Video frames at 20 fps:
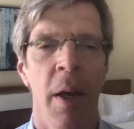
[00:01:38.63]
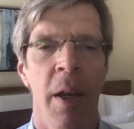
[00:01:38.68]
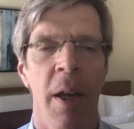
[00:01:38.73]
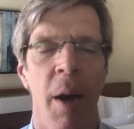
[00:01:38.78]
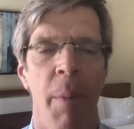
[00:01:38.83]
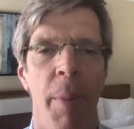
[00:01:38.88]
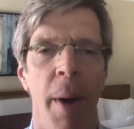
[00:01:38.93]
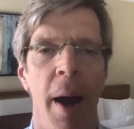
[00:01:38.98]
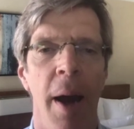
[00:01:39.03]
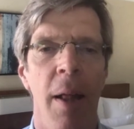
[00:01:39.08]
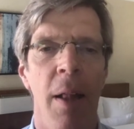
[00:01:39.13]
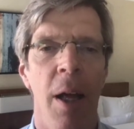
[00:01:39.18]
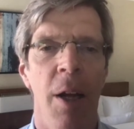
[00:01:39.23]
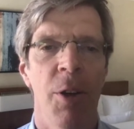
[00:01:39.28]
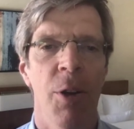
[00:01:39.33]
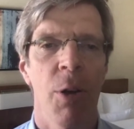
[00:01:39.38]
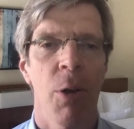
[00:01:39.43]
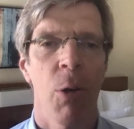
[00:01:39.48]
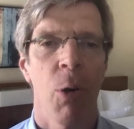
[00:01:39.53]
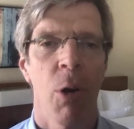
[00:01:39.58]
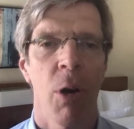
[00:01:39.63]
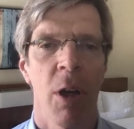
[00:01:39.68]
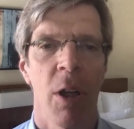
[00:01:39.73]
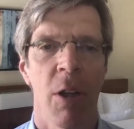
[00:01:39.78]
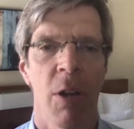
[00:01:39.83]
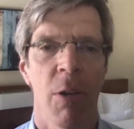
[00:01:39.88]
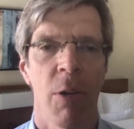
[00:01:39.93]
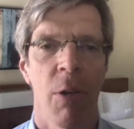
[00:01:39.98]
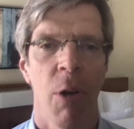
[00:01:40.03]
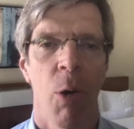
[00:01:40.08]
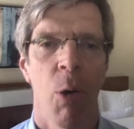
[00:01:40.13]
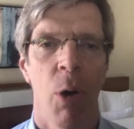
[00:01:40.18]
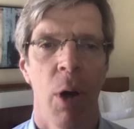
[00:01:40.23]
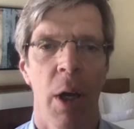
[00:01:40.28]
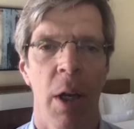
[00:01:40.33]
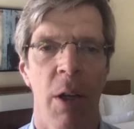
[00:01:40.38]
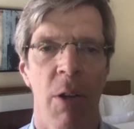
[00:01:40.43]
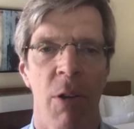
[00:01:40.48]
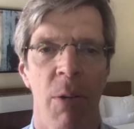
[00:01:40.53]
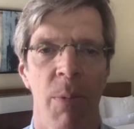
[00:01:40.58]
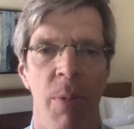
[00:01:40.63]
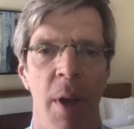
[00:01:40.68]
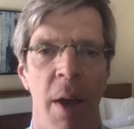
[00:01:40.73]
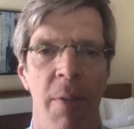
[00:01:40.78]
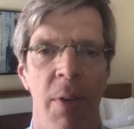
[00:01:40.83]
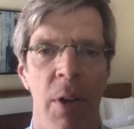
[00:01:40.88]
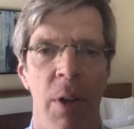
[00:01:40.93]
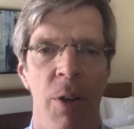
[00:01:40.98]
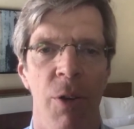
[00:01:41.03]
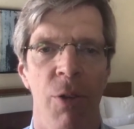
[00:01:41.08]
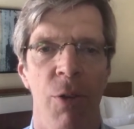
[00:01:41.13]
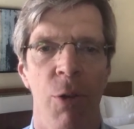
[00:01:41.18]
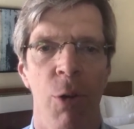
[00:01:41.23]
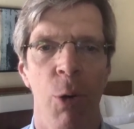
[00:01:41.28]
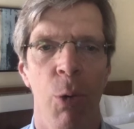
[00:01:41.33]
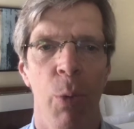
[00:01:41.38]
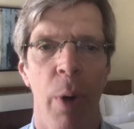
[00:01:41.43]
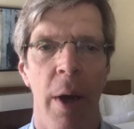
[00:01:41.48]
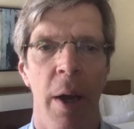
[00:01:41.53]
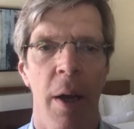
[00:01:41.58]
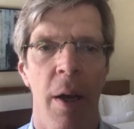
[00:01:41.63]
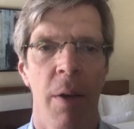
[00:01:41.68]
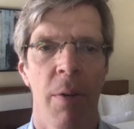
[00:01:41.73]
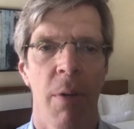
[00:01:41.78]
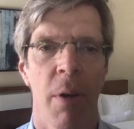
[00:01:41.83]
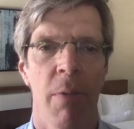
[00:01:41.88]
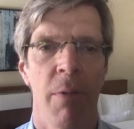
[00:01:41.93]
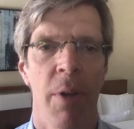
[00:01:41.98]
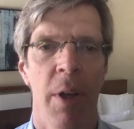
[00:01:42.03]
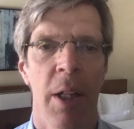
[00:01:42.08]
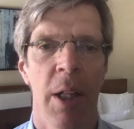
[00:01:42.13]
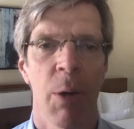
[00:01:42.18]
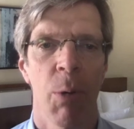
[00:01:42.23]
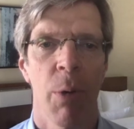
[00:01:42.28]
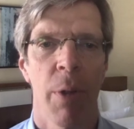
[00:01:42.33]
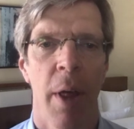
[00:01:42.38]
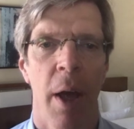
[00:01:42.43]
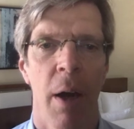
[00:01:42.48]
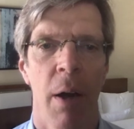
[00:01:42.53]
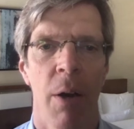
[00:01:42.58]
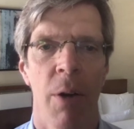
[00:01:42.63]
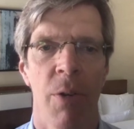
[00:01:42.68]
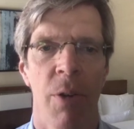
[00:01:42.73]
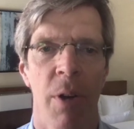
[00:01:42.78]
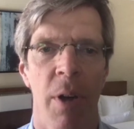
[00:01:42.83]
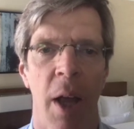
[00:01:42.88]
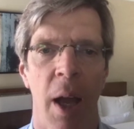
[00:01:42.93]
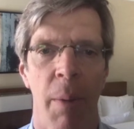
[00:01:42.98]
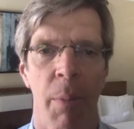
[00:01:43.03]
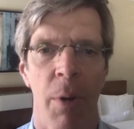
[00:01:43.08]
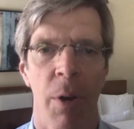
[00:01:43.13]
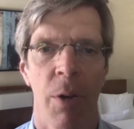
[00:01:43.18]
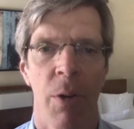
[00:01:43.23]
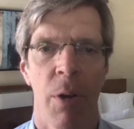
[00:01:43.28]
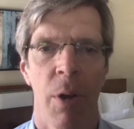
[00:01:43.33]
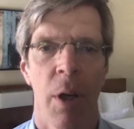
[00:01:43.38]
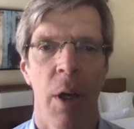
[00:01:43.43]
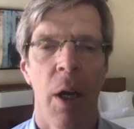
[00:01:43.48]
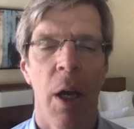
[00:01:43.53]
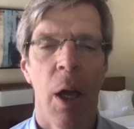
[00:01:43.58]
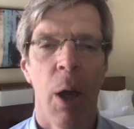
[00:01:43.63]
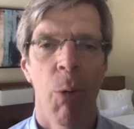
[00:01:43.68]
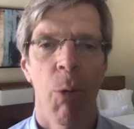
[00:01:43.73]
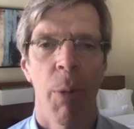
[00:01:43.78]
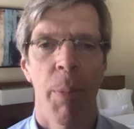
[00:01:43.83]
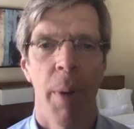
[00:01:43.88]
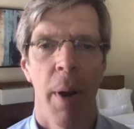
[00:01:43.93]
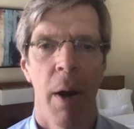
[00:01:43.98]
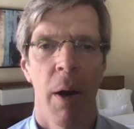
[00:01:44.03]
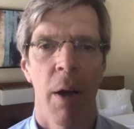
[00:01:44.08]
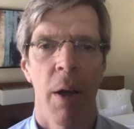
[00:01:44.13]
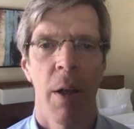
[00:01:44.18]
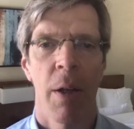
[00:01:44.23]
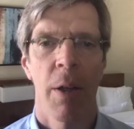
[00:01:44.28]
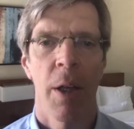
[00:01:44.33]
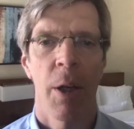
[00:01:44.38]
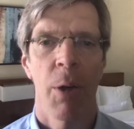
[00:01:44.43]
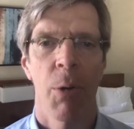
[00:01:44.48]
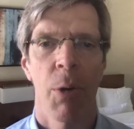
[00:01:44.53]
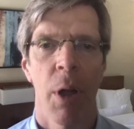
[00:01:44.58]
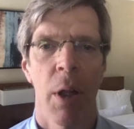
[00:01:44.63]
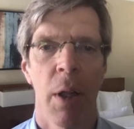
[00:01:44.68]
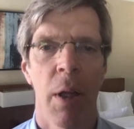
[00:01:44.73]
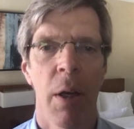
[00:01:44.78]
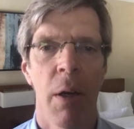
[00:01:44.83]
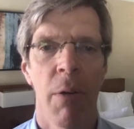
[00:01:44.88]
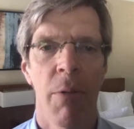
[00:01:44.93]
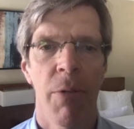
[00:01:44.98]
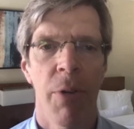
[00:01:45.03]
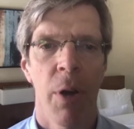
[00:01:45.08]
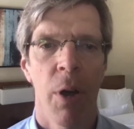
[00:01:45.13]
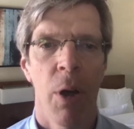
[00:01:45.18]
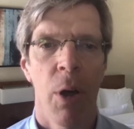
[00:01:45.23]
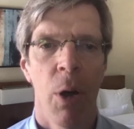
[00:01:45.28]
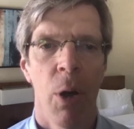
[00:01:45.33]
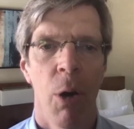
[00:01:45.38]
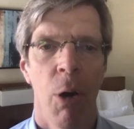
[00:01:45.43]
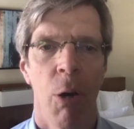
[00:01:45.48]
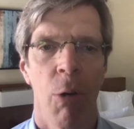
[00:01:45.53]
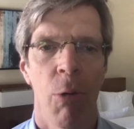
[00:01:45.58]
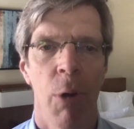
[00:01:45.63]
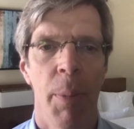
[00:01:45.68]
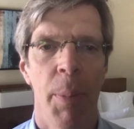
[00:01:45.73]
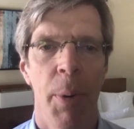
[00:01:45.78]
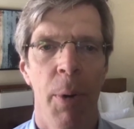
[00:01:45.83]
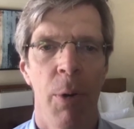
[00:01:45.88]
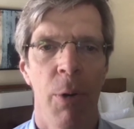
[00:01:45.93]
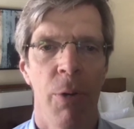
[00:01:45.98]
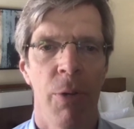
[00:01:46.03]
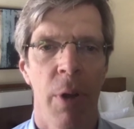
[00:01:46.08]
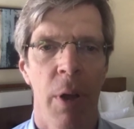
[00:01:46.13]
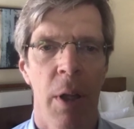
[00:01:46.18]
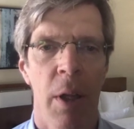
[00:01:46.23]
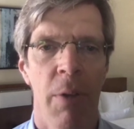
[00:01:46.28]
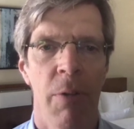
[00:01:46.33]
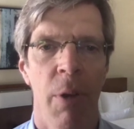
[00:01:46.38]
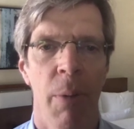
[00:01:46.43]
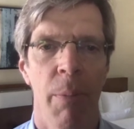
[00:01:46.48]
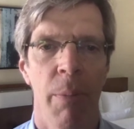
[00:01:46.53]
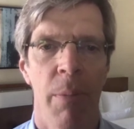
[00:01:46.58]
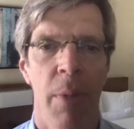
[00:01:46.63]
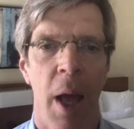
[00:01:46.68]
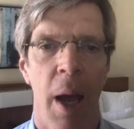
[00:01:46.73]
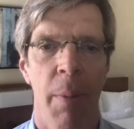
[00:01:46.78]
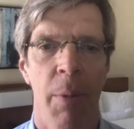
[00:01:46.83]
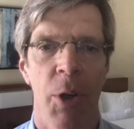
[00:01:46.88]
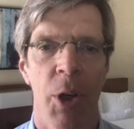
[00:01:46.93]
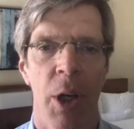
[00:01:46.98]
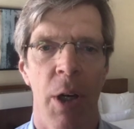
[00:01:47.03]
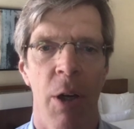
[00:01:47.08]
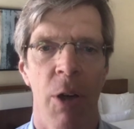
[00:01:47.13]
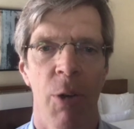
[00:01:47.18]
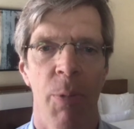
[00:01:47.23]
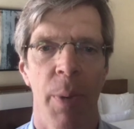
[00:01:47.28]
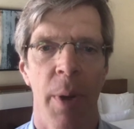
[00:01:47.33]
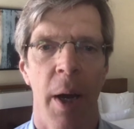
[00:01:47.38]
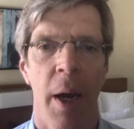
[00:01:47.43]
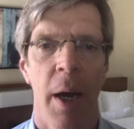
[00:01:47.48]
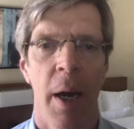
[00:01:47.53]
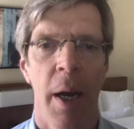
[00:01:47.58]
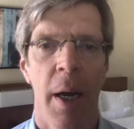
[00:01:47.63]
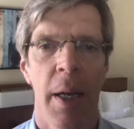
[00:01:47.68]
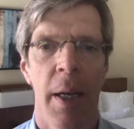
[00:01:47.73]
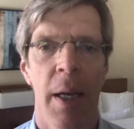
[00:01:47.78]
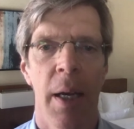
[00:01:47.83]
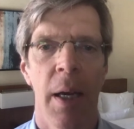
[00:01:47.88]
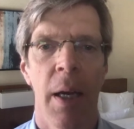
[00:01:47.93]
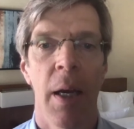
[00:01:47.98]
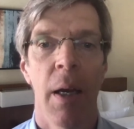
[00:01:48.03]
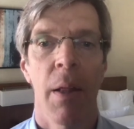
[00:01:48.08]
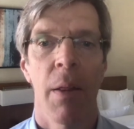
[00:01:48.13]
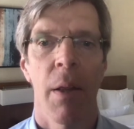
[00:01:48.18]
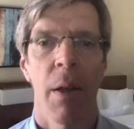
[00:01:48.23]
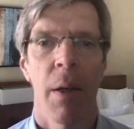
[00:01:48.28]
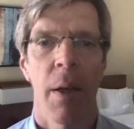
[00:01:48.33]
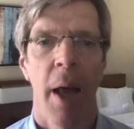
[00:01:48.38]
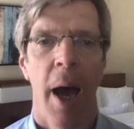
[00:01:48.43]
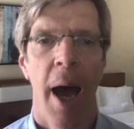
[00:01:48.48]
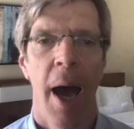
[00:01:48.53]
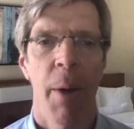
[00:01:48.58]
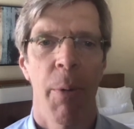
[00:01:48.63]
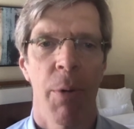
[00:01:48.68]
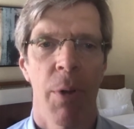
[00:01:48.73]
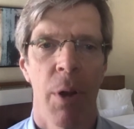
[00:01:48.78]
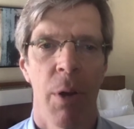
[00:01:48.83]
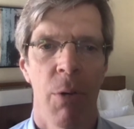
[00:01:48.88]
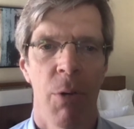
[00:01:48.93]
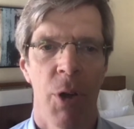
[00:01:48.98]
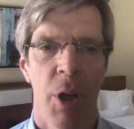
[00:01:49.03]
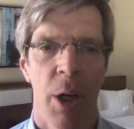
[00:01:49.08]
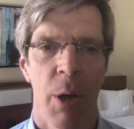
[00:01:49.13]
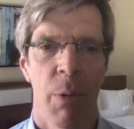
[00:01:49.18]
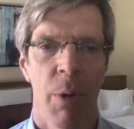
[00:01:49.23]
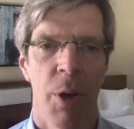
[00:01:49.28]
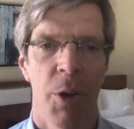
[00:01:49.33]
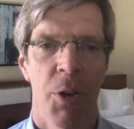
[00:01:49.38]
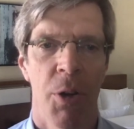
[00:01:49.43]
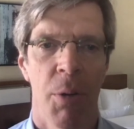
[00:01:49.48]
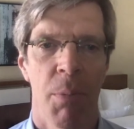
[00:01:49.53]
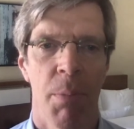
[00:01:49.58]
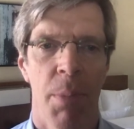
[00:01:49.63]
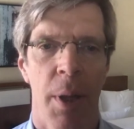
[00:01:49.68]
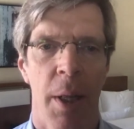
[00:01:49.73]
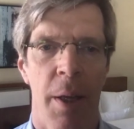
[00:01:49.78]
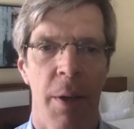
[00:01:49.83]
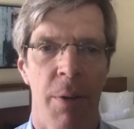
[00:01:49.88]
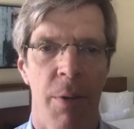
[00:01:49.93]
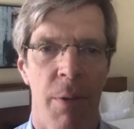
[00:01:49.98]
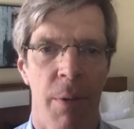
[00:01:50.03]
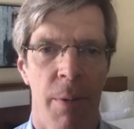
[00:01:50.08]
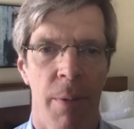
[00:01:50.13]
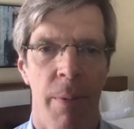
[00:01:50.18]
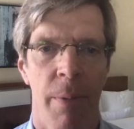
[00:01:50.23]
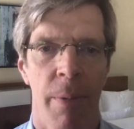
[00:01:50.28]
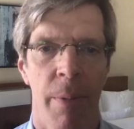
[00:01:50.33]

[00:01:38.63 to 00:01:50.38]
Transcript: Now, biological organism, organisms have at least two ways of dealing with errors and damage: repair and continue to live, or reproduce to leave the damage and errors behind, then die with a new generation in place.